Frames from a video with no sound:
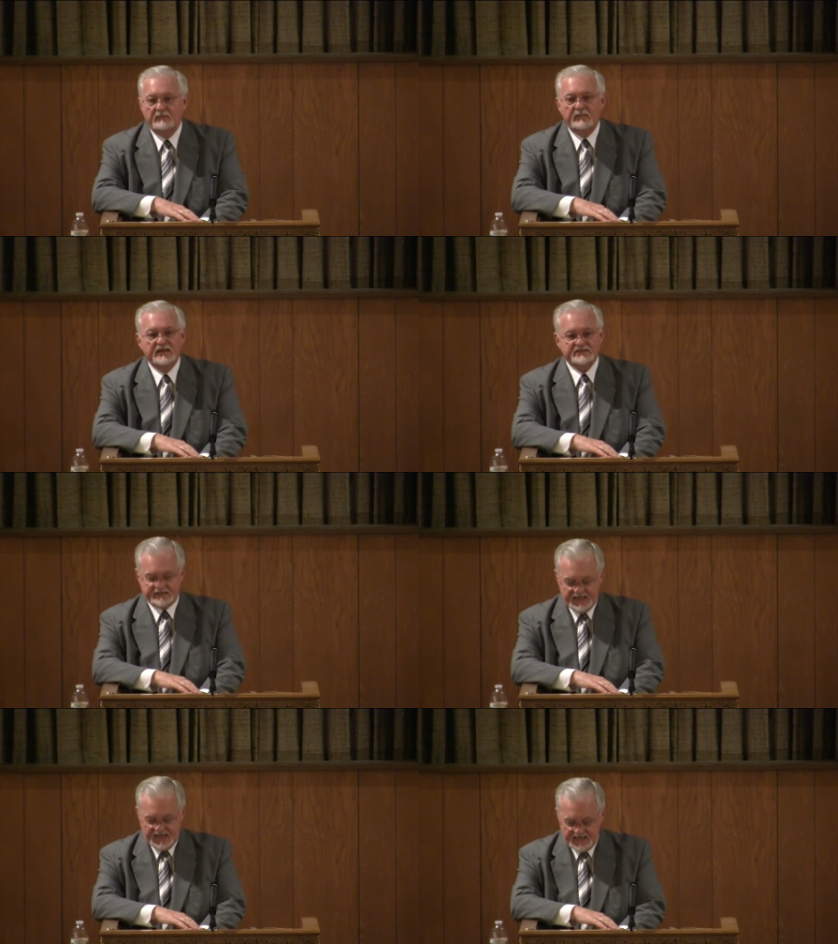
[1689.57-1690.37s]
but
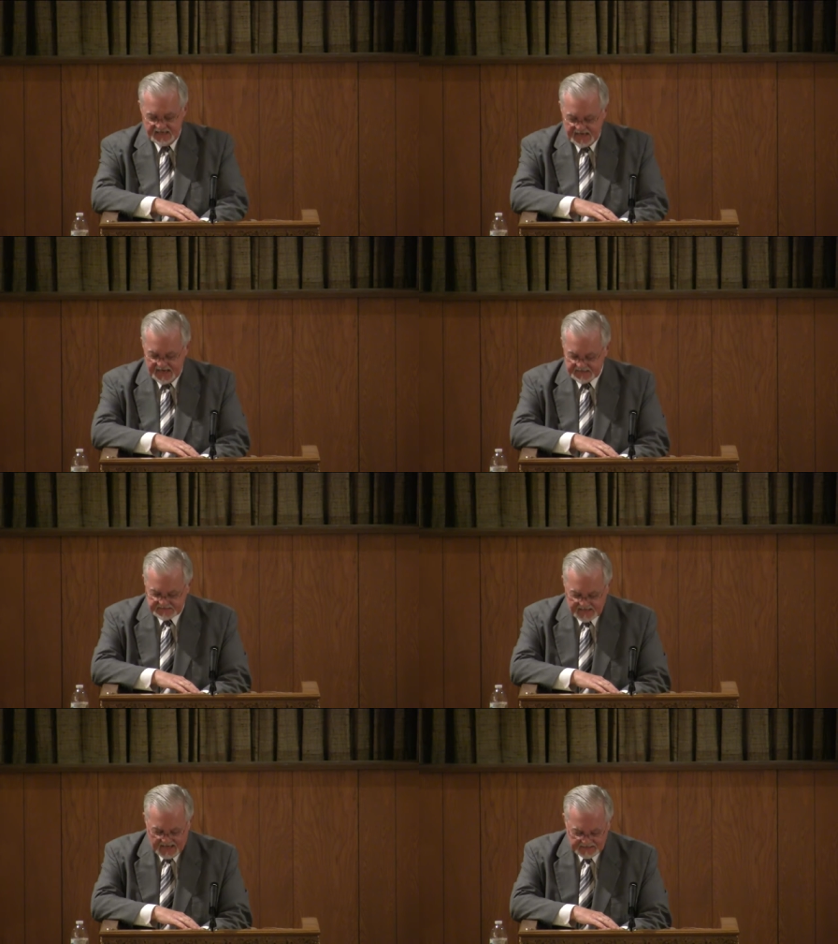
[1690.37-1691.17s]
sinned
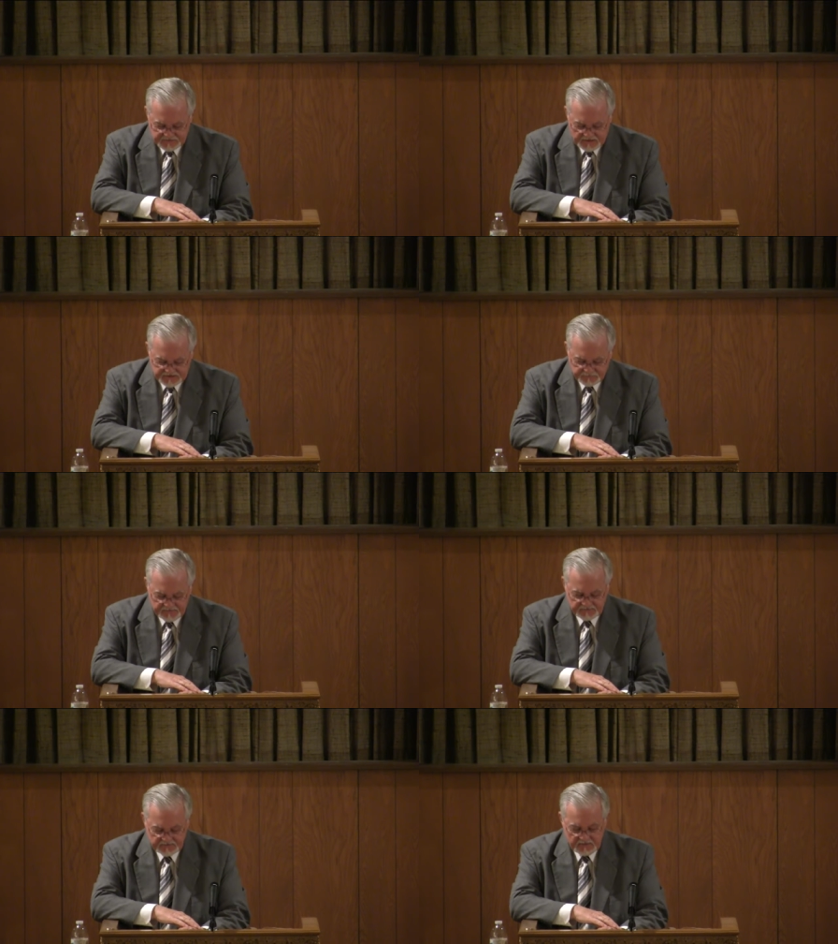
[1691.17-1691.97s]
against thy
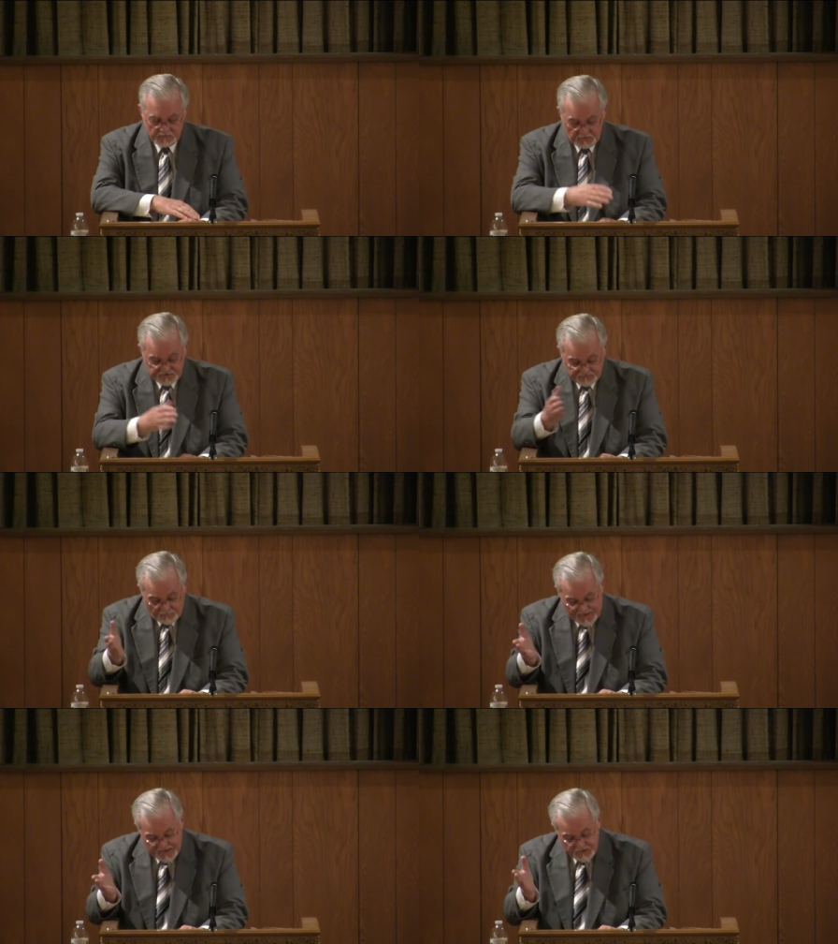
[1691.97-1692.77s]
judgments, which if a
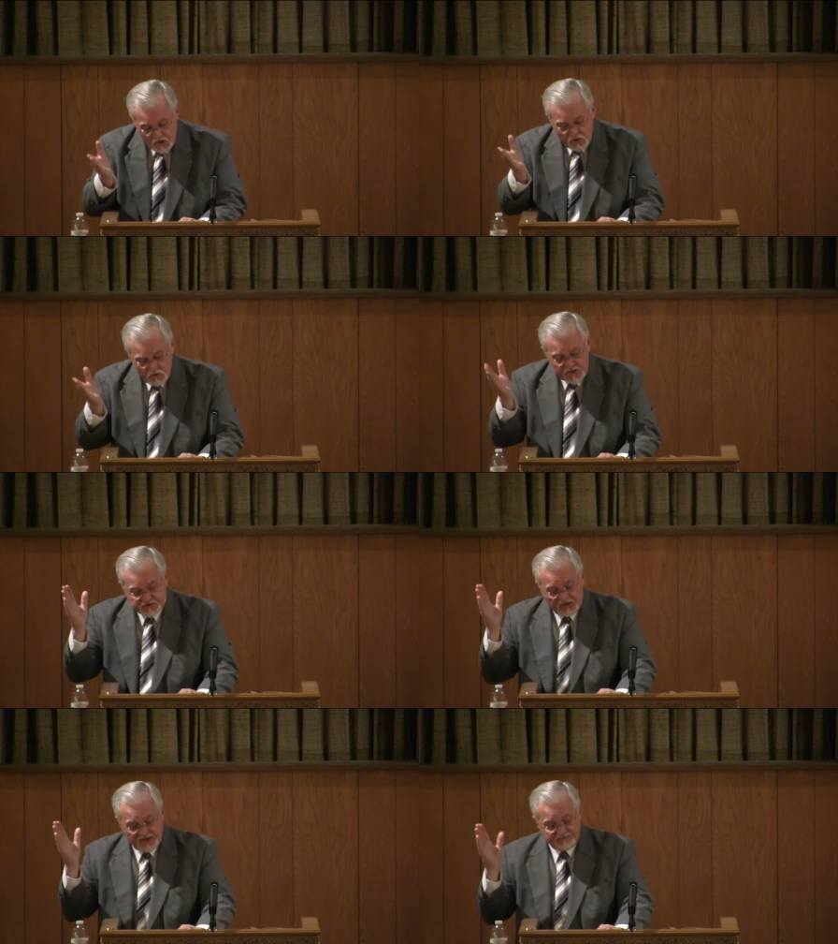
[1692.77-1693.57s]
man do, he
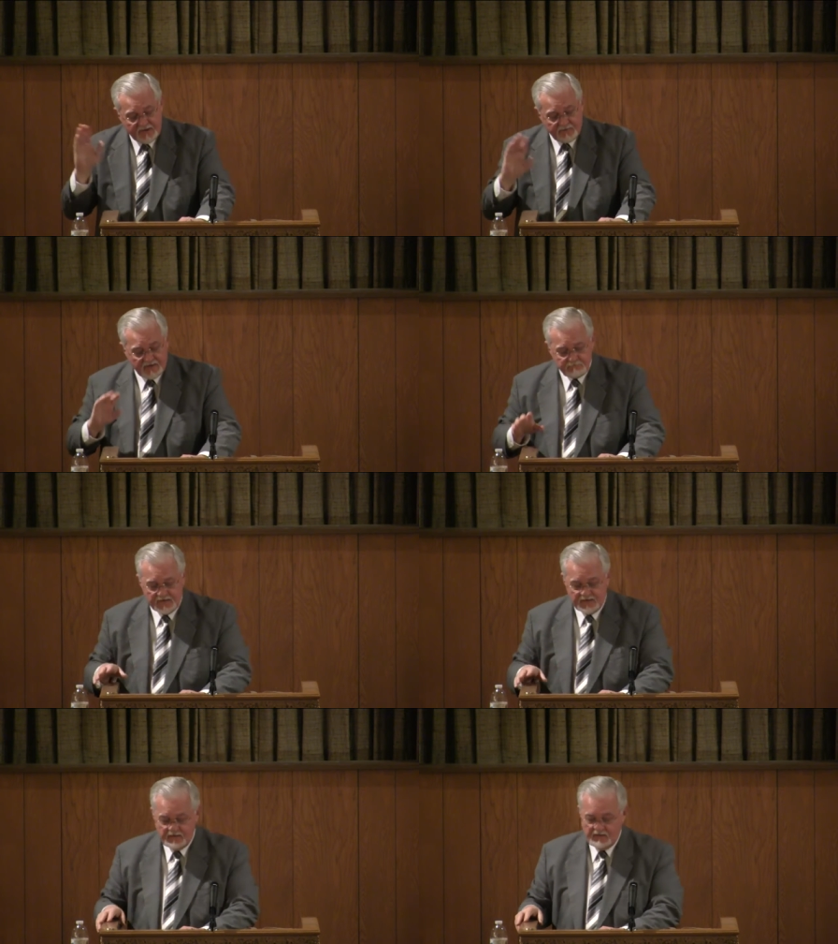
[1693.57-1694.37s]
shall live in them,
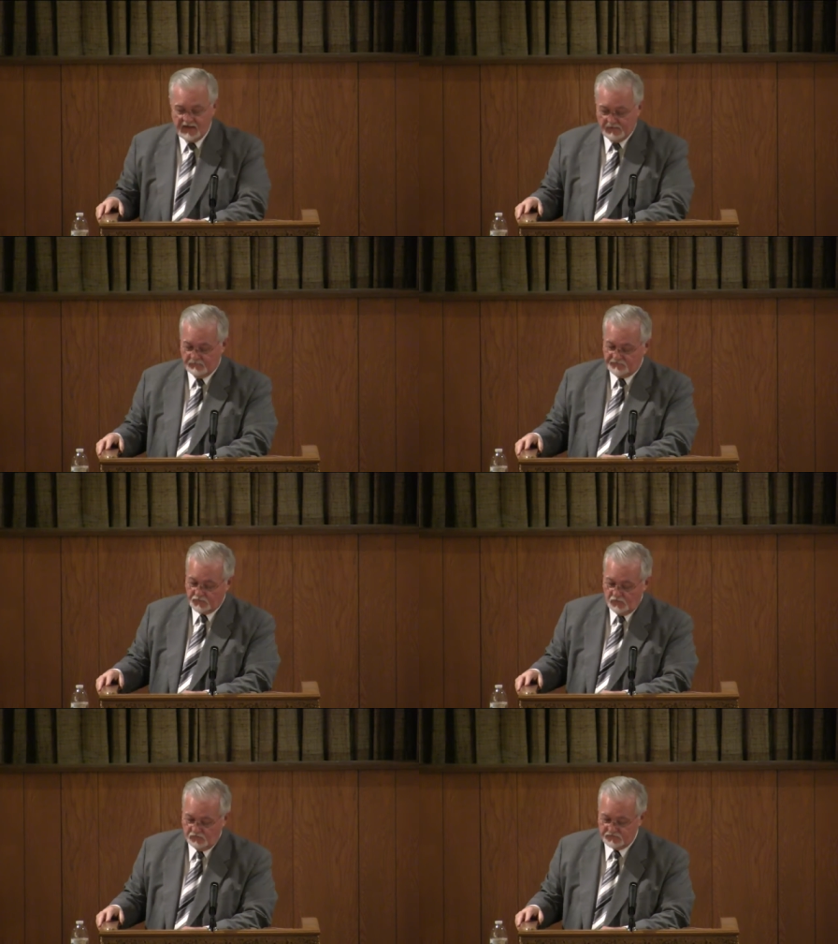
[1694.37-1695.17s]
and
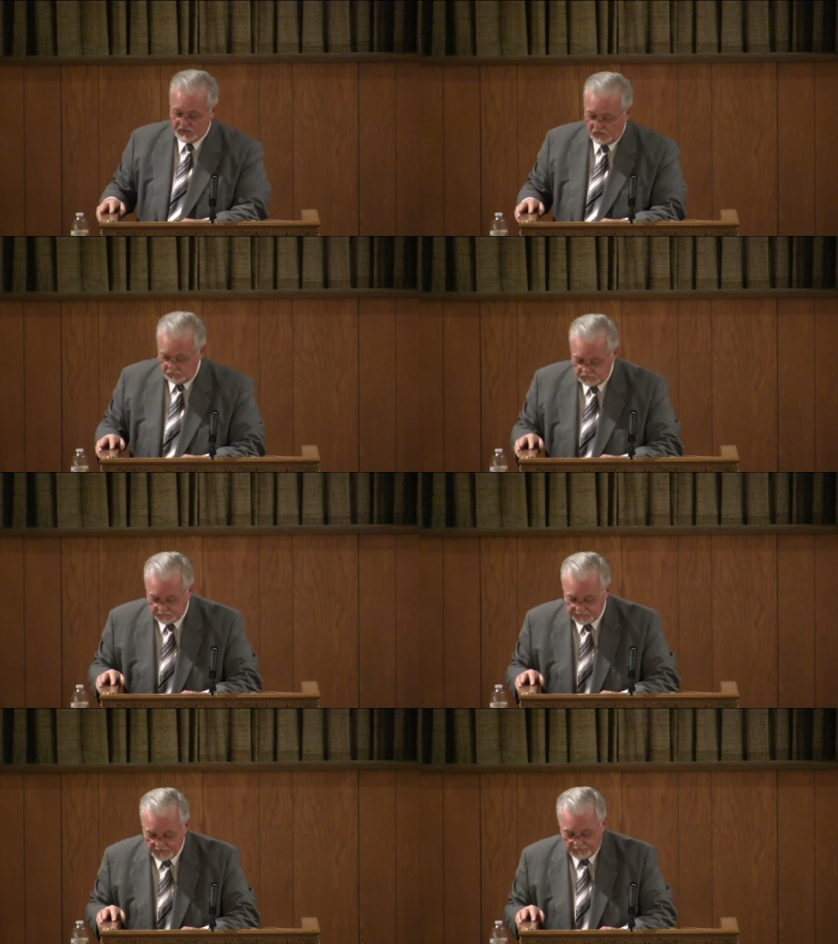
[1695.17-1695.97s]
withdrew the
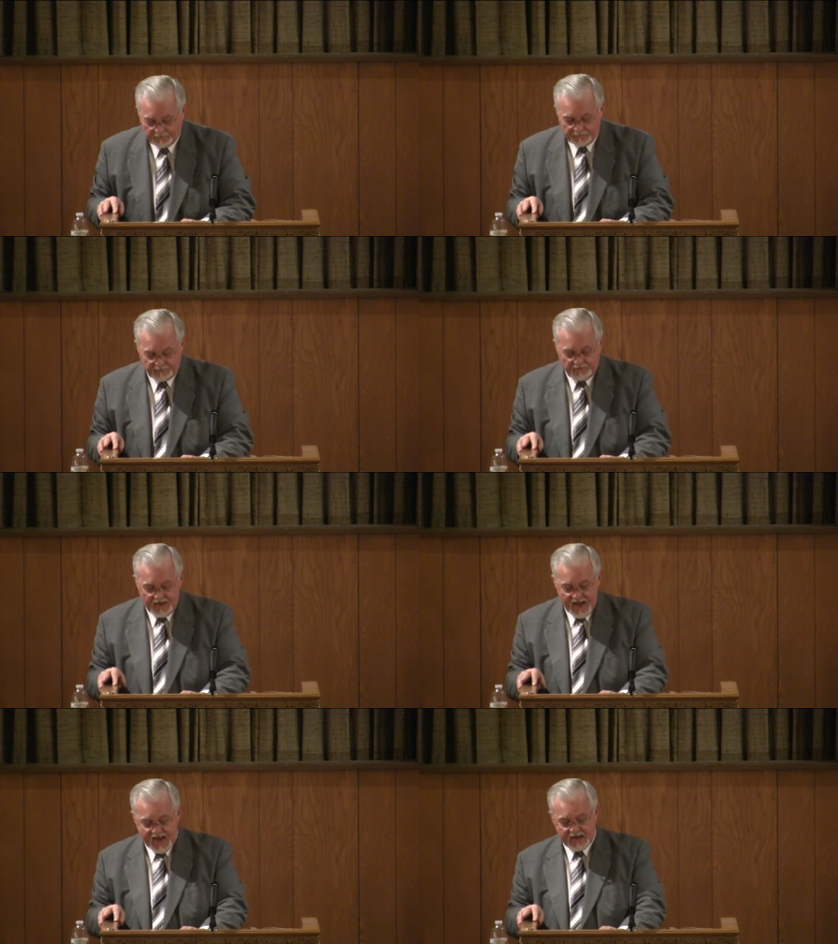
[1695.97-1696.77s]
shoulder and hardened their
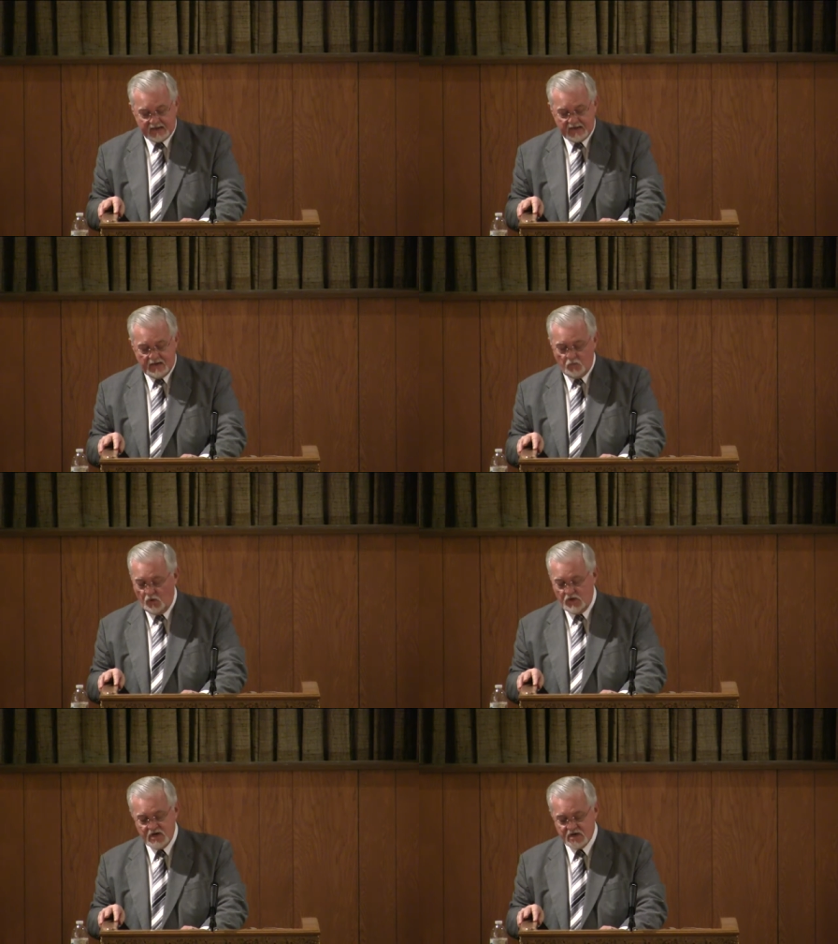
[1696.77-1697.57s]
neck and
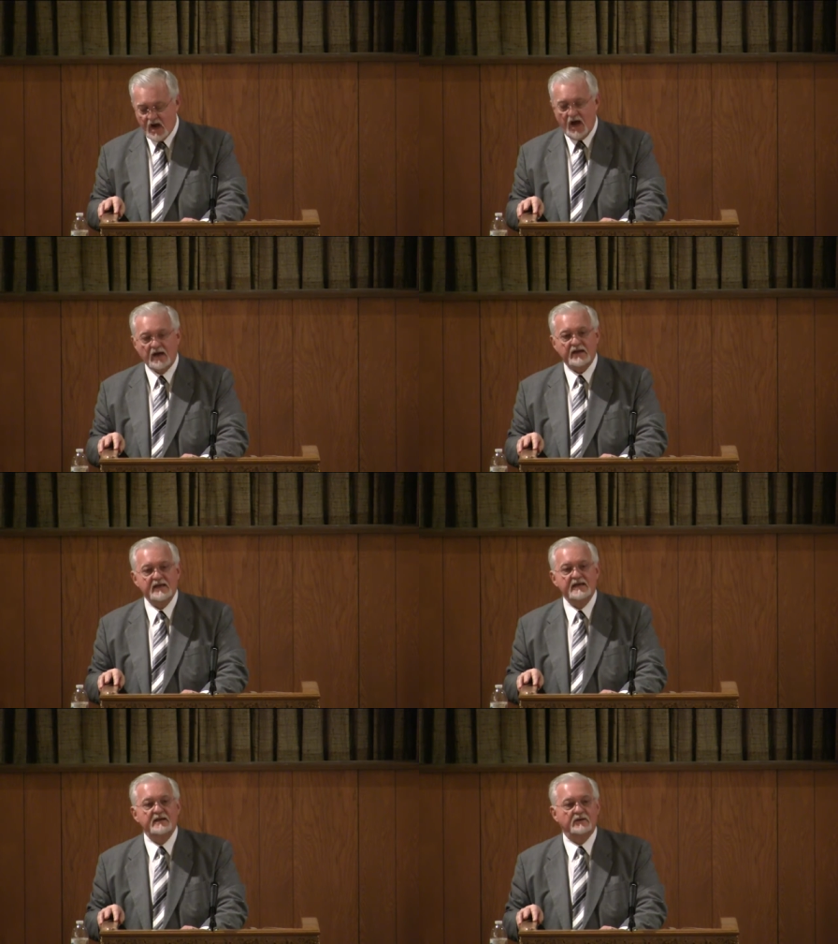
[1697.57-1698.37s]
would not
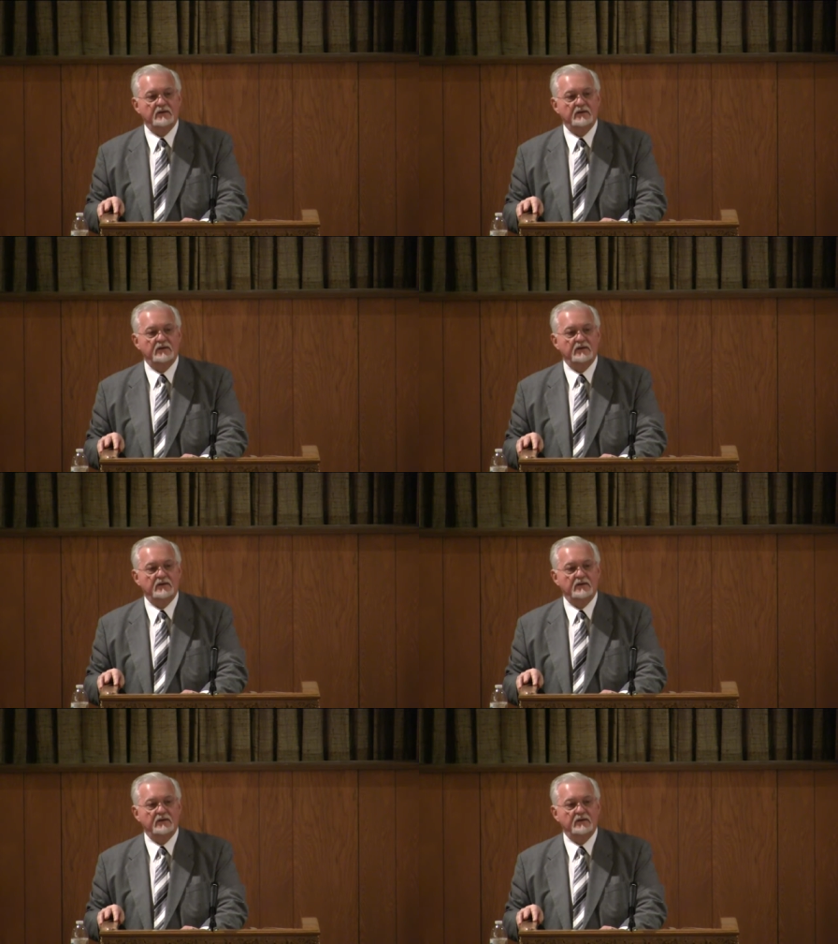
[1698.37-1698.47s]
hear.